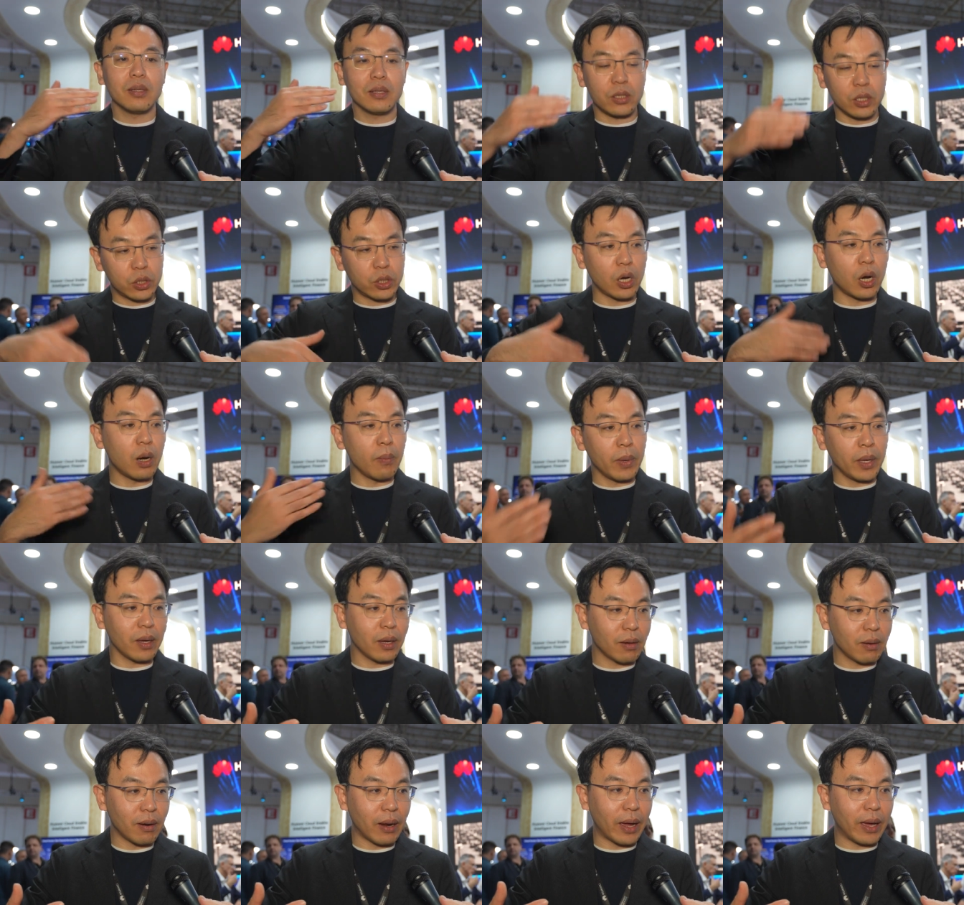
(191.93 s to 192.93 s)

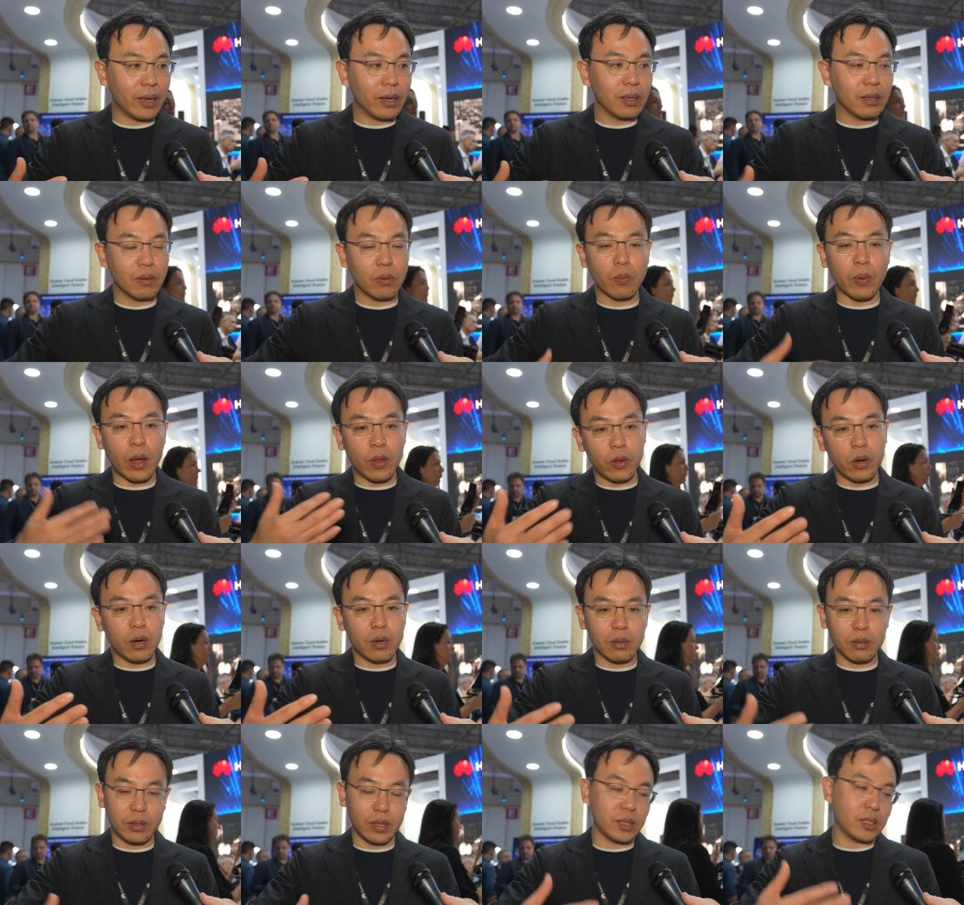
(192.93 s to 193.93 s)
determine, right,
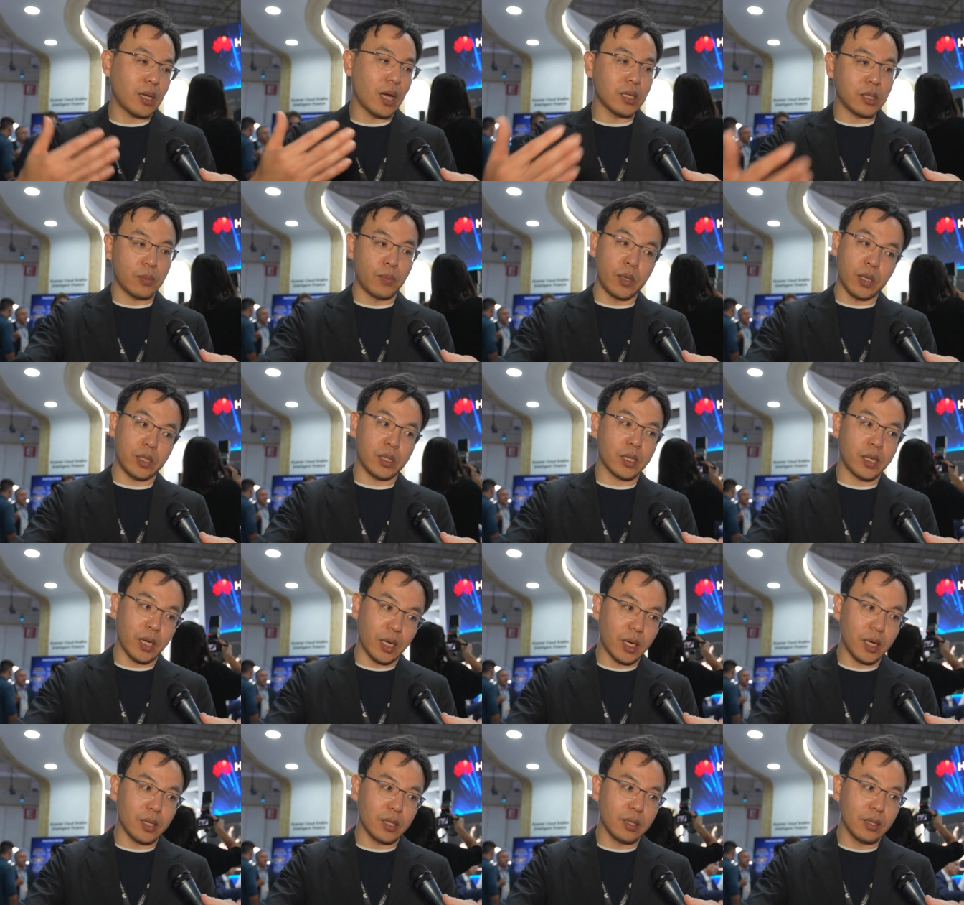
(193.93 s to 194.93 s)
whether this customer is
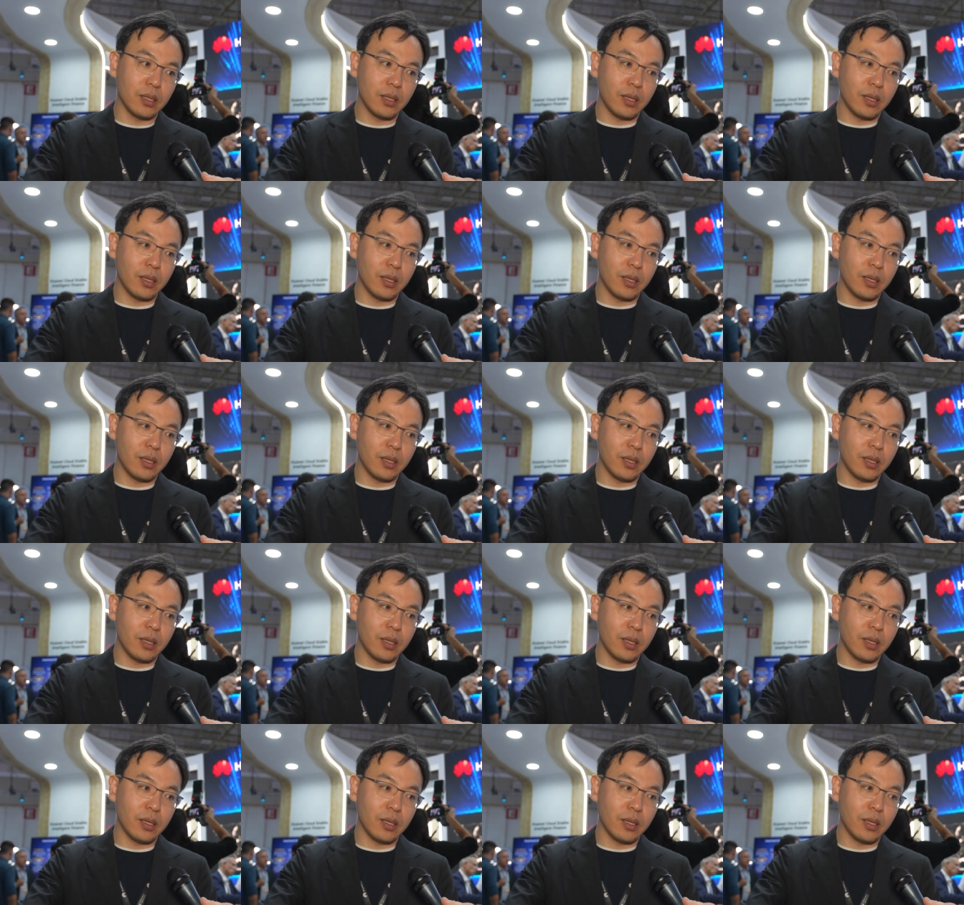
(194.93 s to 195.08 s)
good.